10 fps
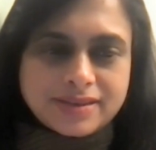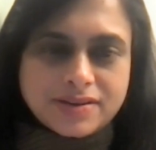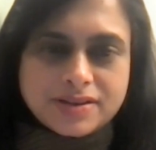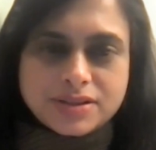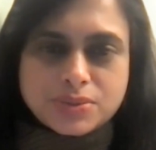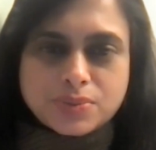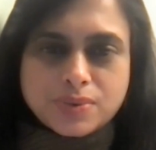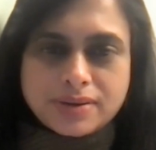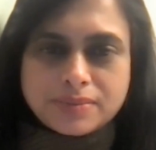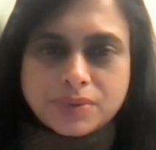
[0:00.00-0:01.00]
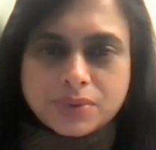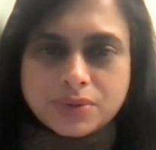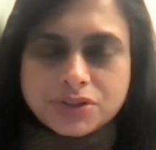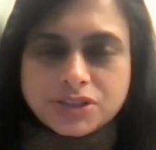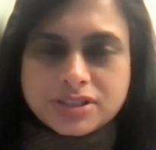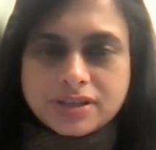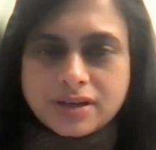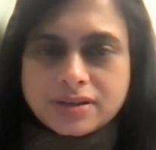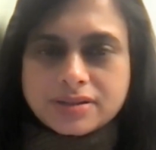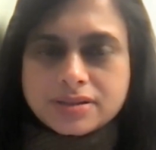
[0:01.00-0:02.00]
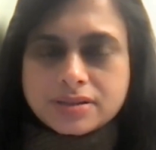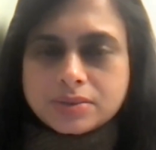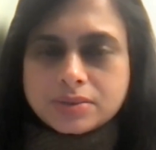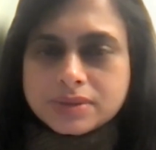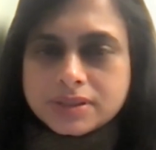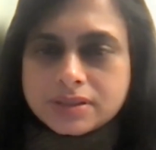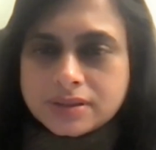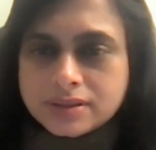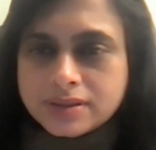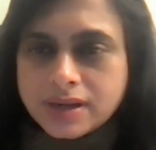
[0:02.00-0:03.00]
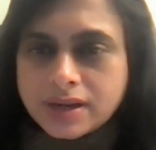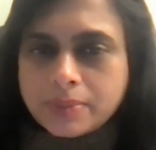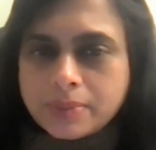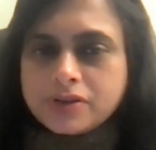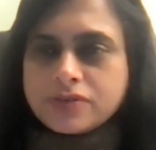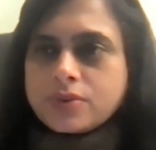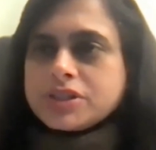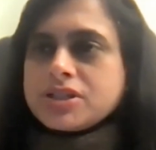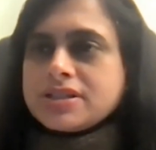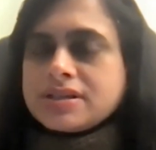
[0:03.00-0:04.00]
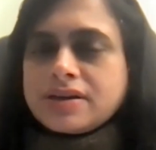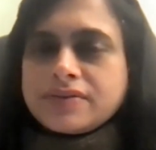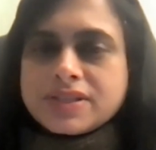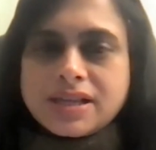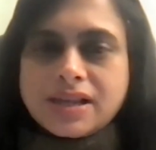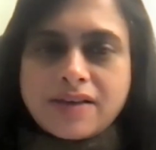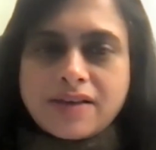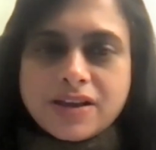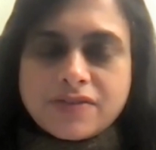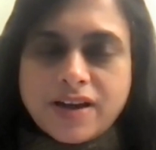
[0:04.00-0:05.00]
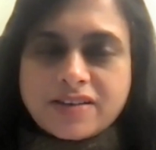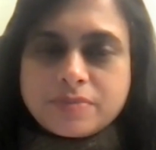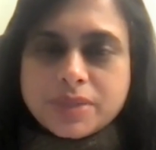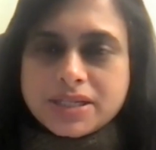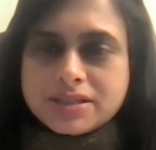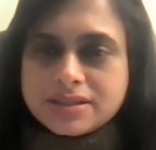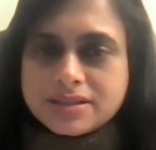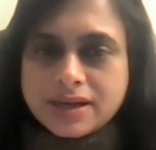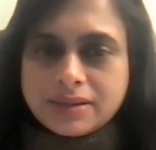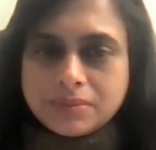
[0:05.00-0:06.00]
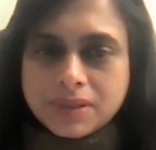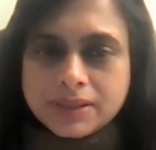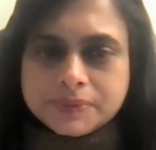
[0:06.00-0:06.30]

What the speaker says: There is one more question. There are a couple of questions. We still have like 5 minutes time.